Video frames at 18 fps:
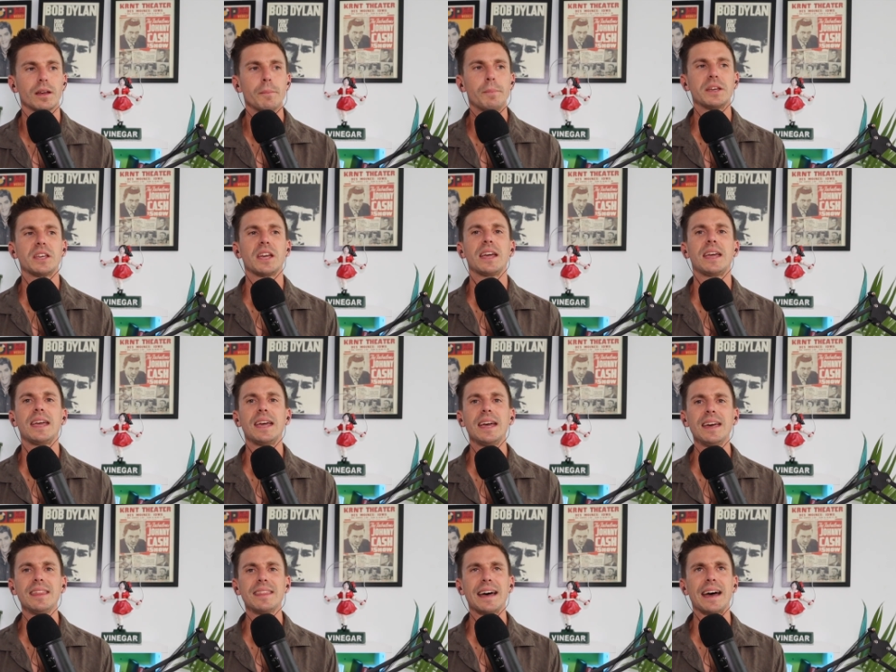But you
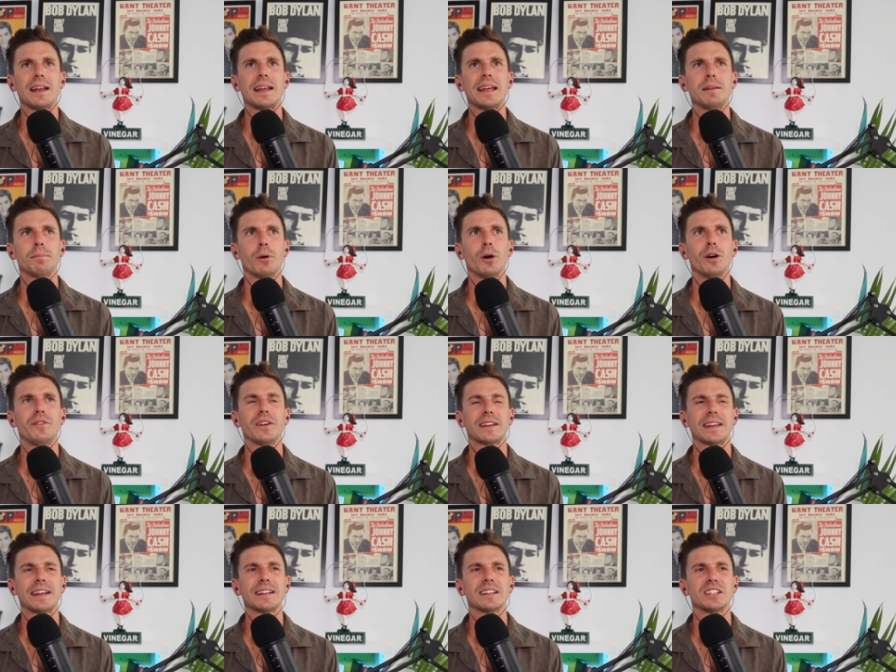hear that in
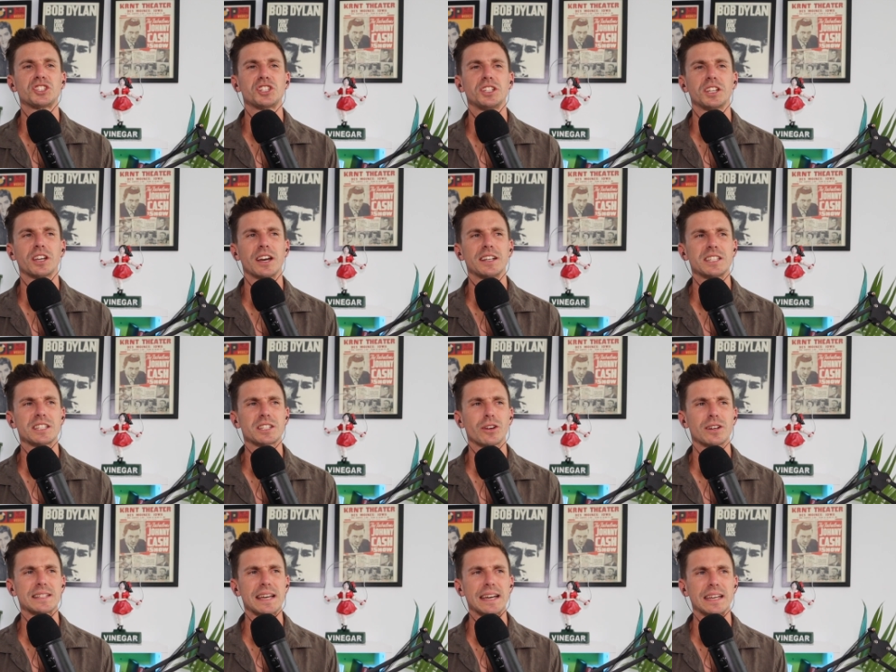perfect English and you go, is this
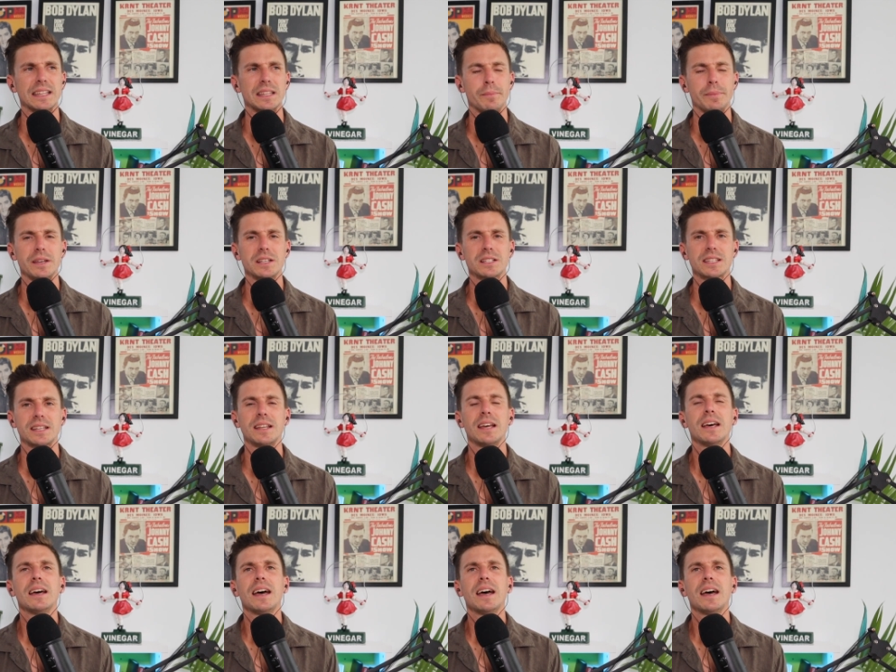guy taking the piss? And